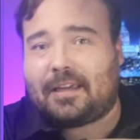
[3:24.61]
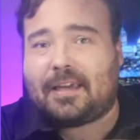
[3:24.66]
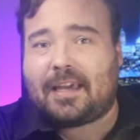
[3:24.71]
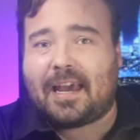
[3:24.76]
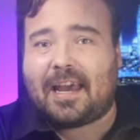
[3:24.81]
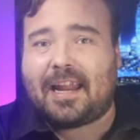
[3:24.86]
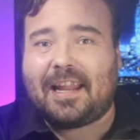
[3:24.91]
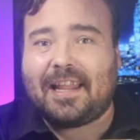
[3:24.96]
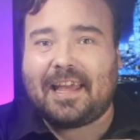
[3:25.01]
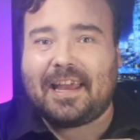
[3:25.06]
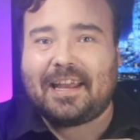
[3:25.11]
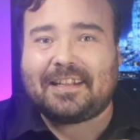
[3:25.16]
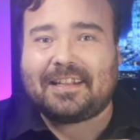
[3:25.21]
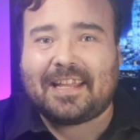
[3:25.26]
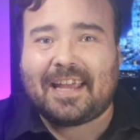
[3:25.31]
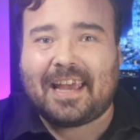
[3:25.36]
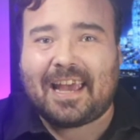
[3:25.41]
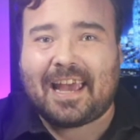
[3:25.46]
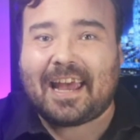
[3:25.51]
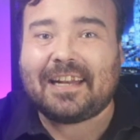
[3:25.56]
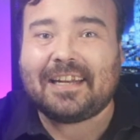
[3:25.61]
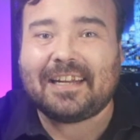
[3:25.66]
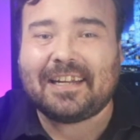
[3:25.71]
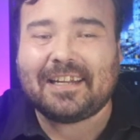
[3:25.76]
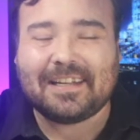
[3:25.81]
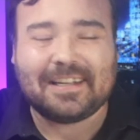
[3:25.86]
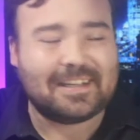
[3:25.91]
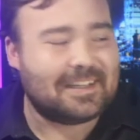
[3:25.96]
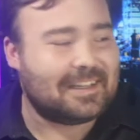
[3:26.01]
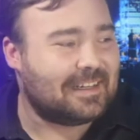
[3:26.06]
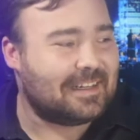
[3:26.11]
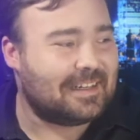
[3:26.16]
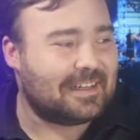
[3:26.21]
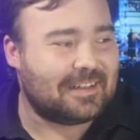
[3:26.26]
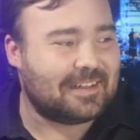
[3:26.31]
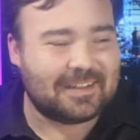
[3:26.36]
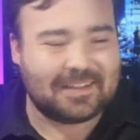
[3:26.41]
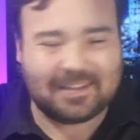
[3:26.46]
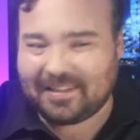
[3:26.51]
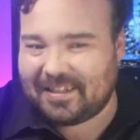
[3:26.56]
Kind of like that.
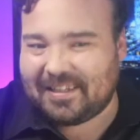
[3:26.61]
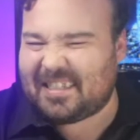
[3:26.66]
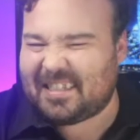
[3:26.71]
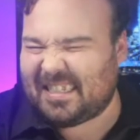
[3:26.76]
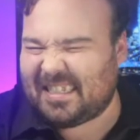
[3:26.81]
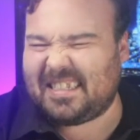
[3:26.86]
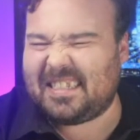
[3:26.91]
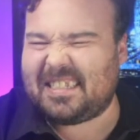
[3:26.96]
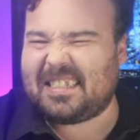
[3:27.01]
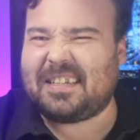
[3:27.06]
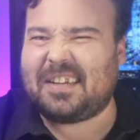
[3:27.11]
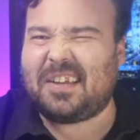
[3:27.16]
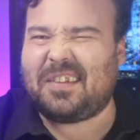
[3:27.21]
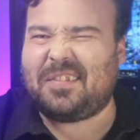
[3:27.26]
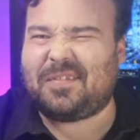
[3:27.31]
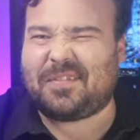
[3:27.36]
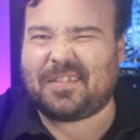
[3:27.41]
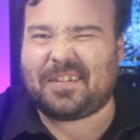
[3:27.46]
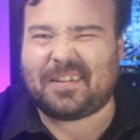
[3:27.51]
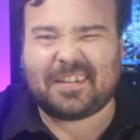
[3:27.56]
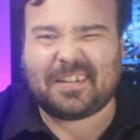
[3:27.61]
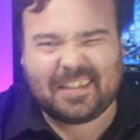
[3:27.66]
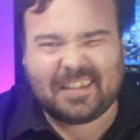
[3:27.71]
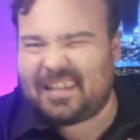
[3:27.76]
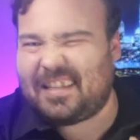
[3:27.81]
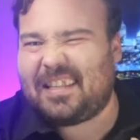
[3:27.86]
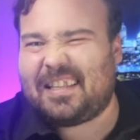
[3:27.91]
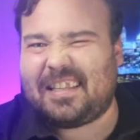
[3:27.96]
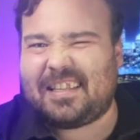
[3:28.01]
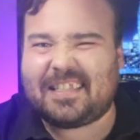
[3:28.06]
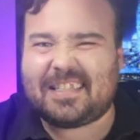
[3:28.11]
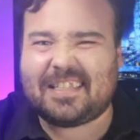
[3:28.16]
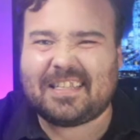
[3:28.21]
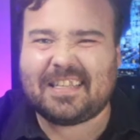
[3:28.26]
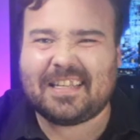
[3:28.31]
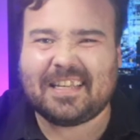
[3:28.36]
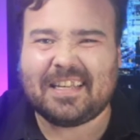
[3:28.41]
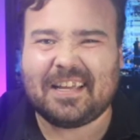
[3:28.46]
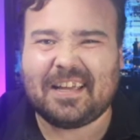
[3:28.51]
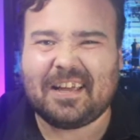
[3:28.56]
This was good for
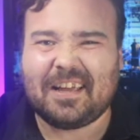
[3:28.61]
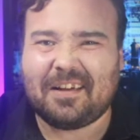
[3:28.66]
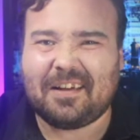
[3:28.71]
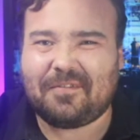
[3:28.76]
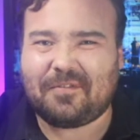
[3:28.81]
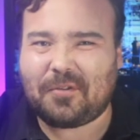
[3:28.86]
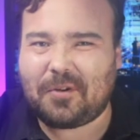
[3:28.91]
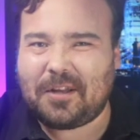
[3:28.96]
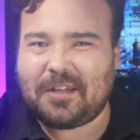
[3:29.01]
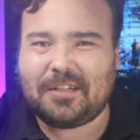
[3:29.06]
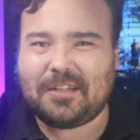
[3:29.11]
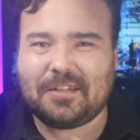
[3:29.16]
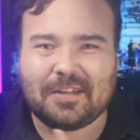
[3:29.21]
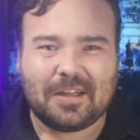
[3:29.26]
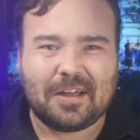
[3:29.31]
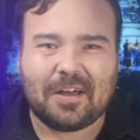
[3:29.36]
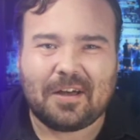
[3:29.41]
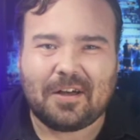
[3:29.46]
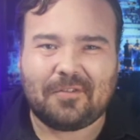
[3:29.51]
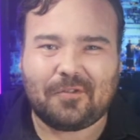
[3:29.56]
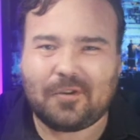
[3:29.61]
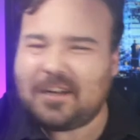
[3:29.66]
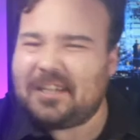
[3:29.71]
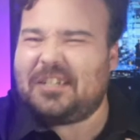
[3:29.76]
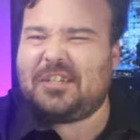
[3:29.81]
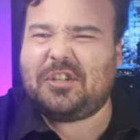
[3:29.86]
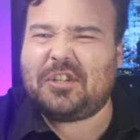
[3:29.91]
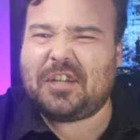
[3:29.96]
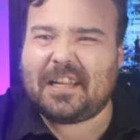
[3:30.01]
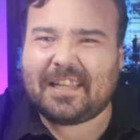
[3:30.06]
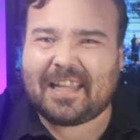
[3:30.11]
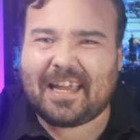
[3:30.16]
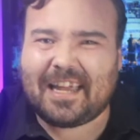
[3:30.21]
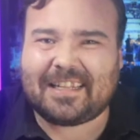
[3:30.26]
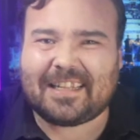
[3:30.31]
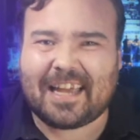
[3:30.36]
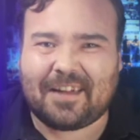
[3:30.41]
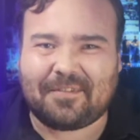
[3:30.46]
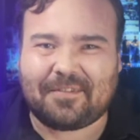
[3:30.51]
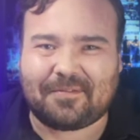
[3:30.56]
avoiding shit like
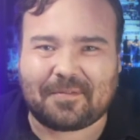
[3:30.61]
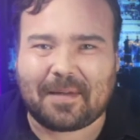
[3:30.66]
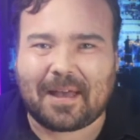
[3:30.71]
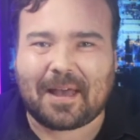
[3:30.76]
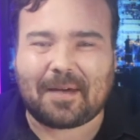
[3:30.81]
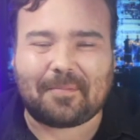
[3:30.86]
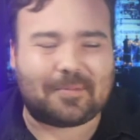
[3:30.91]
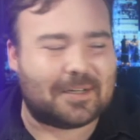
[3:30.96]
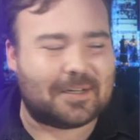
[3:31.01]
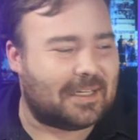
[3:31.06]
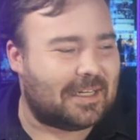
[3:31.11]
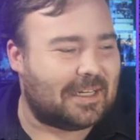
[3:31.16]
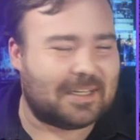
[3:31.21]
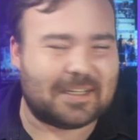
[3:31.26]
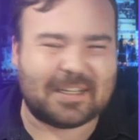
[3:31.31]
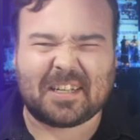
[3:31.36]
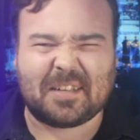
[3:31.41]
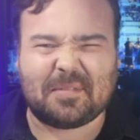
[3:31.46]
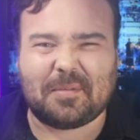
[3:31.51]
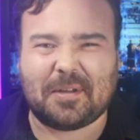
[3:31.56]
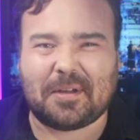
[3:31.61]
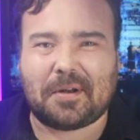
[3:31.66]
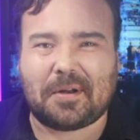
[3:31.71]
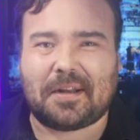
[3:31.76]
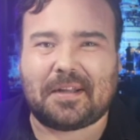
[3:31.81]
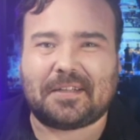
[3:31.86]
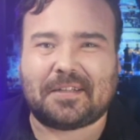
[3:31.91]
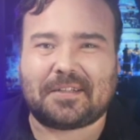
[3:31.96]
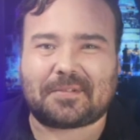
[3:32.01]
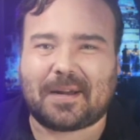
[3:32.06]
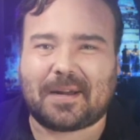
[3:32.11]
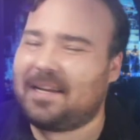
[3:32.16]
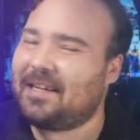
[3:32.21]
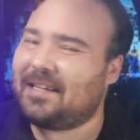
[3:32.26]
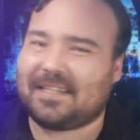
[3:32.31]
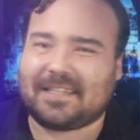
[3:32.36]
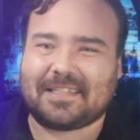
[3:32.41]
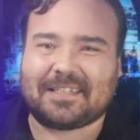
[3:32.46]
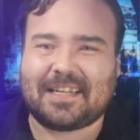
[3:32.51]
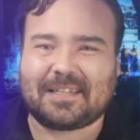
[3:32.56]
that from happening in the communities, right?
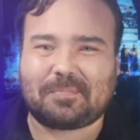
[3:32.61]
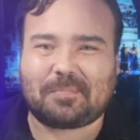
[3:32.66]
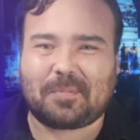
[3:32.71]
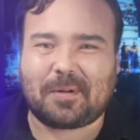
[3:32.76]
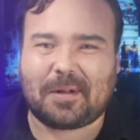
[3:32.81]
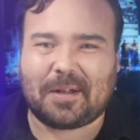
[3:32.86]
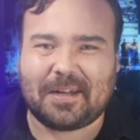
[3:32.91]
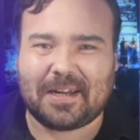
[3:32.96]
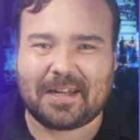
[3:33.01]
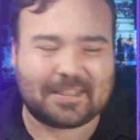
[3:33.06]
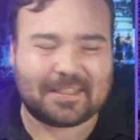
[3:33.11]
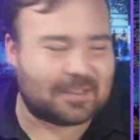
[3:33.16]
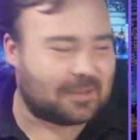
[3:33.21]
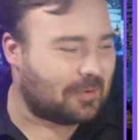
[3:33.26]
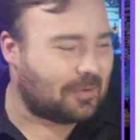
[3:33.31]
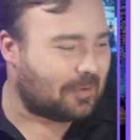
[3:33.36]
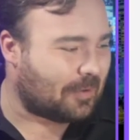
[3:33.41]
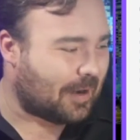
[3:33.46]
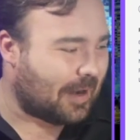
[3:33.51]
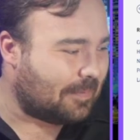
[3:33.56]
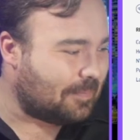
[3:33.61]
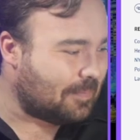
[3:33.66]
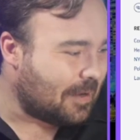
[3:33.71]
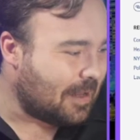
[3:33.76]
Because that's probably not so great.